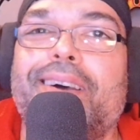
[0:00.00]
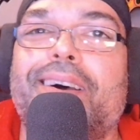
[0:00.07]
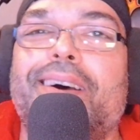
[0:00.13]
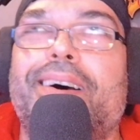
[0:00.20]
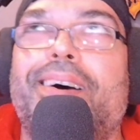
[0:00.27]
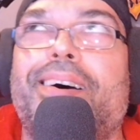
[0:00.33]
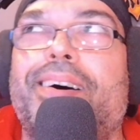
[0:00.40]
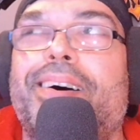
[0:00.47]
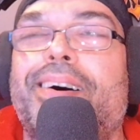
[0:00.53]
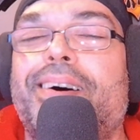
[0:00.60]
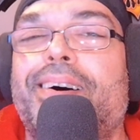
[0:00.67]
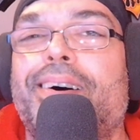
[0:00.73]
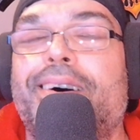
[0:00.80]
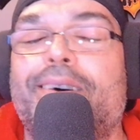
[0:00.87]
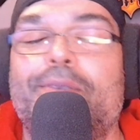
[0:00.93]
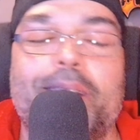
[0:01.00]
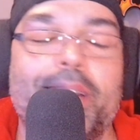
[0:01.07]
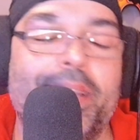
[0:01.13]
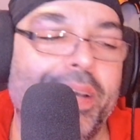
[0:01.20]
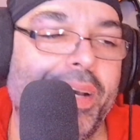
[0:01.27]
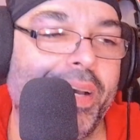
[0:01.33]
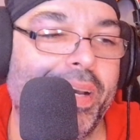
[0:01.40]
Oh my
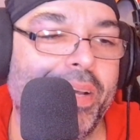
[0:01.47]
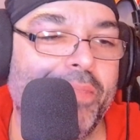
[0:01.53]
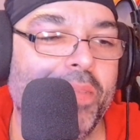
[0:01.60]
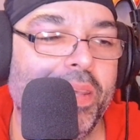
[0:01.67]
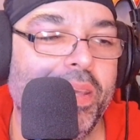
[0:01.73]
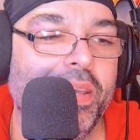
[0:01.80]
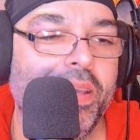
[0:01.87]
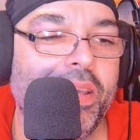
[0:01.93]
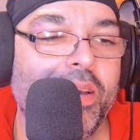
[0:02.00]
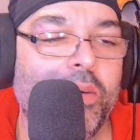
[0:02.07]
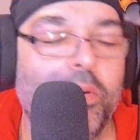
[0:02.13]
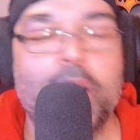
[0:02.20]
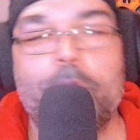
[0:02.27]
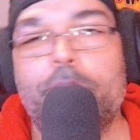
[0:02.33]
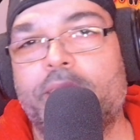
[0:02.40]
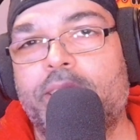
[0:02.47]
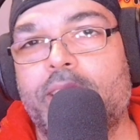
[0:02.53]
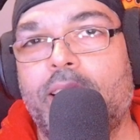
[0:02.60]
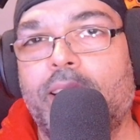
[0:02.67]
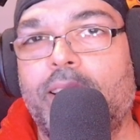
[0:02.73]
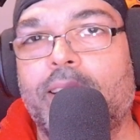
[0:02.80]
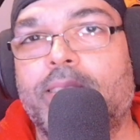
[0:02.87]
God. What a
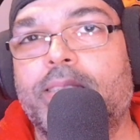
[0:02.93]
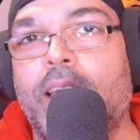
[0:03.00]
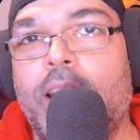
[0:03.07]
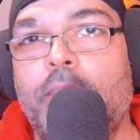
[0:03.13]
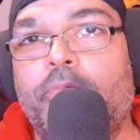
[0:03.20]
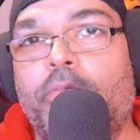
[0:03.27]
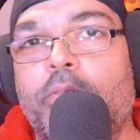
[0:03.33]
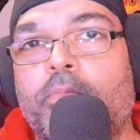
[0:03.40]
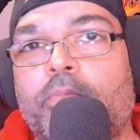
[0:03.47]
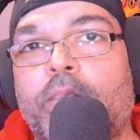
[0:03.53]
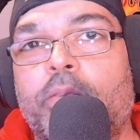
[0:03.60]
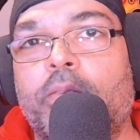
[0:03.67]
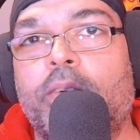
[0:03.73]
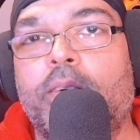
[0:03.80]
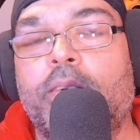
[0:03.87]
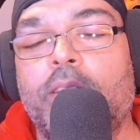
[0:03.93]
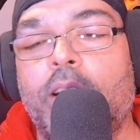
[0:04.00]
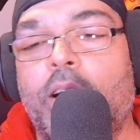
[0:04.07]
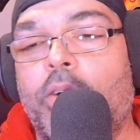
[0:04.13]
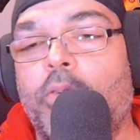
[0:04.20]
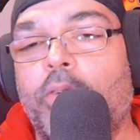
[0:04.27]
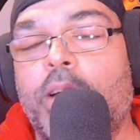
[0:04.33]
pathetic attempt from the
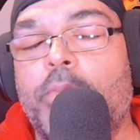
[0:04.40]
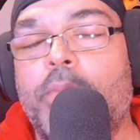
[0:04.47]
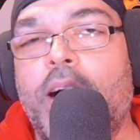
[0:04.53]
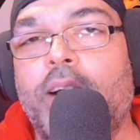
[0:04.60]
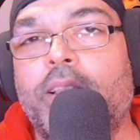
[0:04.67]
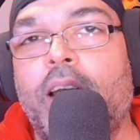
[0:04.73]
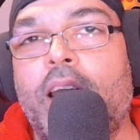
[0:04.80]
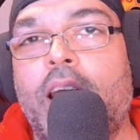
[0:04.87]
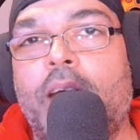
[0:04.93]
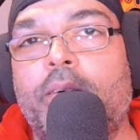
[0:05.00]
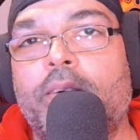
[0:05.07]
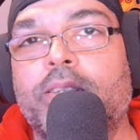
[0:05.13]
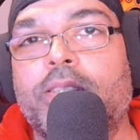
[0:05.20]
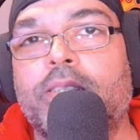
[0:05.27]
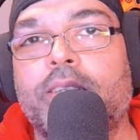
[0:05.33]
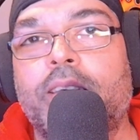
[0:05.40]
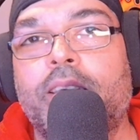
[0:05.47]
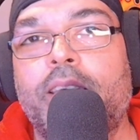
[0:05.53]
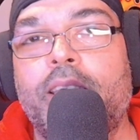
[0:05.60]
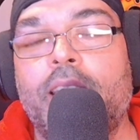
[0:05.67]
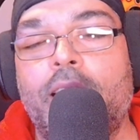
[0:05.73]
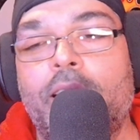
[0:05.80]
Kamala Harris
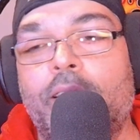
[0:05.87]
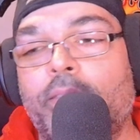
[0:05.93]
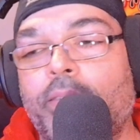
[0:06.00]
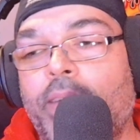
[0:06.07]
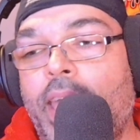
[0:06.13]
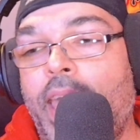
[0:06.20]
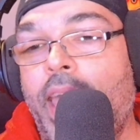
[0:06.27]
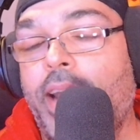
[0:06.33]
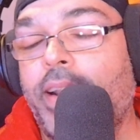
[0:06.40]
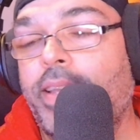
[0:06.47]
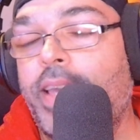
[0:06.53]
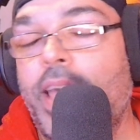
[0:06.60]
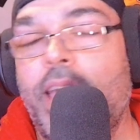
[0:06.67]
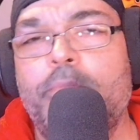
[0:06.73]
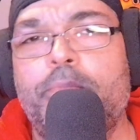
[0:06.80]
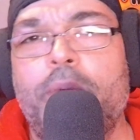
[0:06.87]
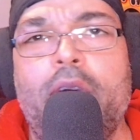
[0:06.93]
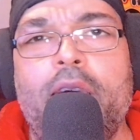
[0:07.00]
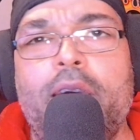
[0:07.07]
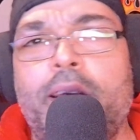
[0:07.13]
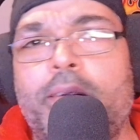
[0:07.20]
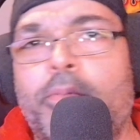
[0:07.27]
ad
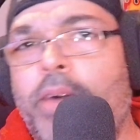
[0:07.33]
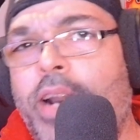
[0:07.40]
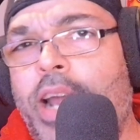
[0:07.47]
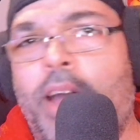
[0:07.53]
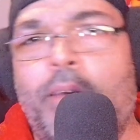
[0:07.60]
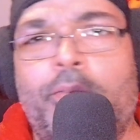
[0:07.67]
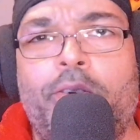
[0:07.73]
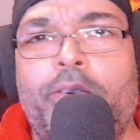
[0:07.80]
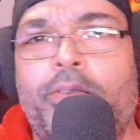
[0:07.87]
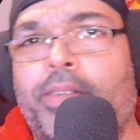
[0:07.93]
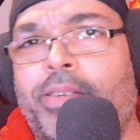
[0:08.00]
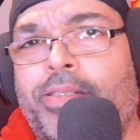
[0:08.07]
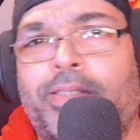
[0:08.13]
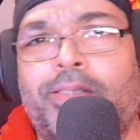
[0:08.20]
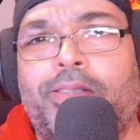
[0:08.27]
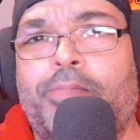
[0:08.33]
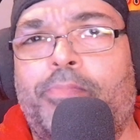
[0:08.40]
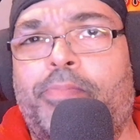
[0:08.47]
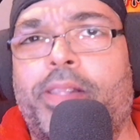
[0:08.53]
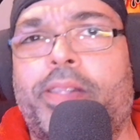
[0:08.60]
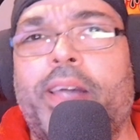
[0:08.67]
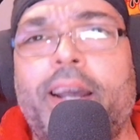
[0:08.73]
campaign, whatever. This is
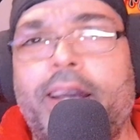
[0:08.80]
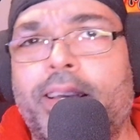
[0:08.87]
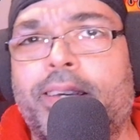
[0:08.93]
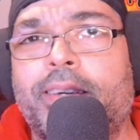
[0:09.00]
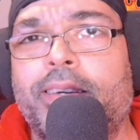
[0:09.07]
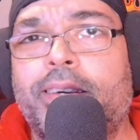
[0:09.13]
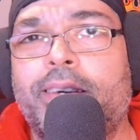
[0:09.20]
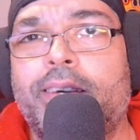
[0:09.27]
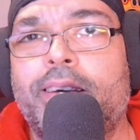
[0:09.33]
pathetic.